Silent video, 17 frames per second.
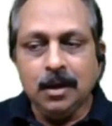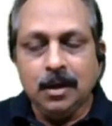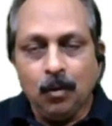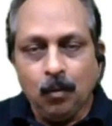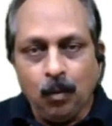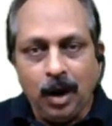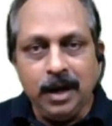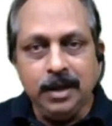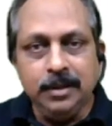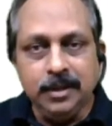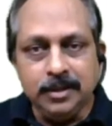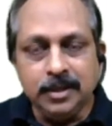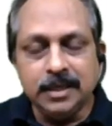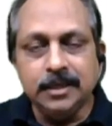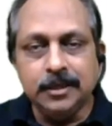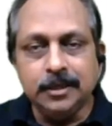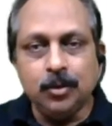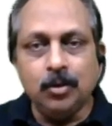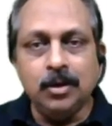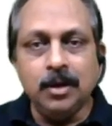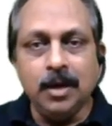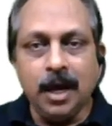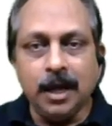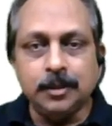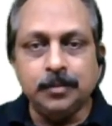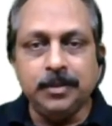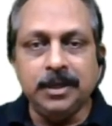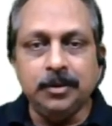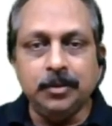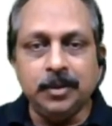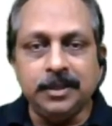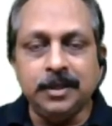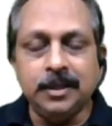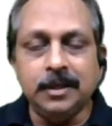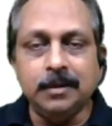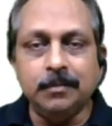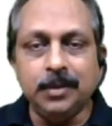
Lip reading: Why this editorial has been written?